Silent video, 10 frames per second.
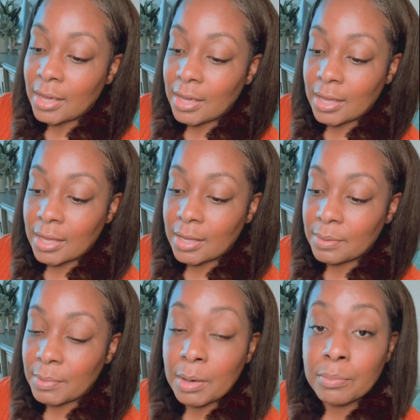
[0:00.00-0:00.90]

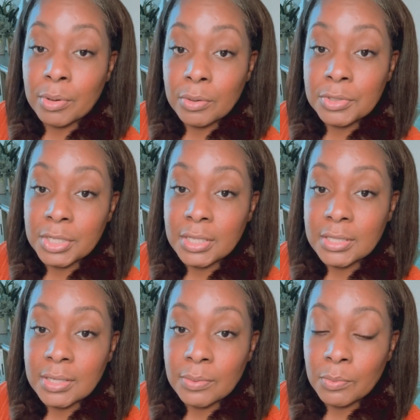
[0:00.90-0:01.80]

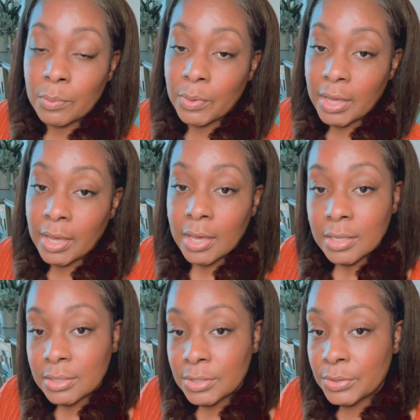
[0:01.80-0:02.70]
approaches when we
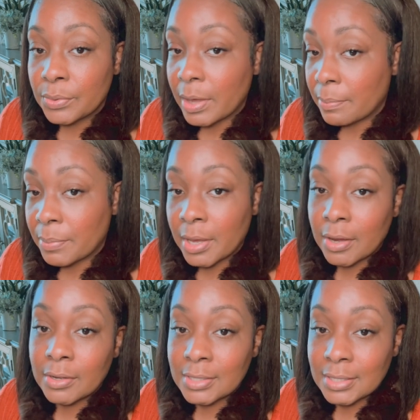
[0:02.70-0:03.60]
do
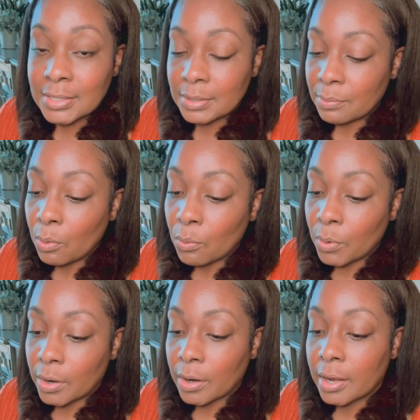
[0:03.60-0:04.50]
empiricism
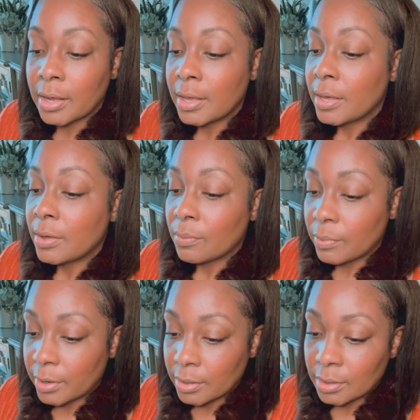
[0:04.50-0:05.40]
work.
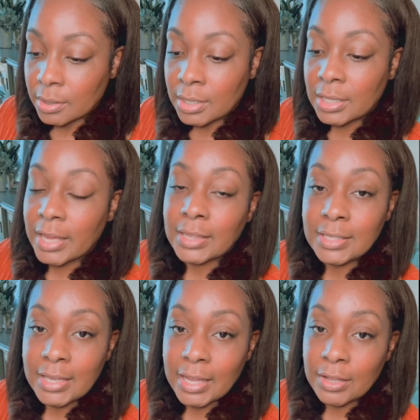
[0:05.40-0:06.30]
We're collecting
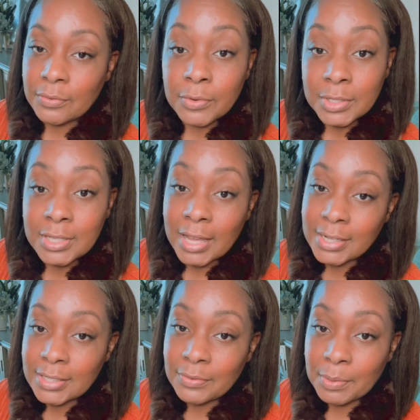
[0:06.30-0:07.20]
data for
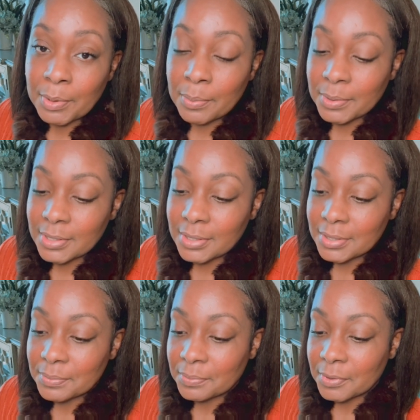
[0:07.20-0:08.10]
scientific
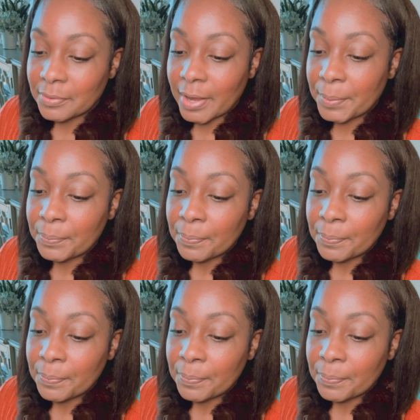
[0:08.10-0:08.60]
purposes, right?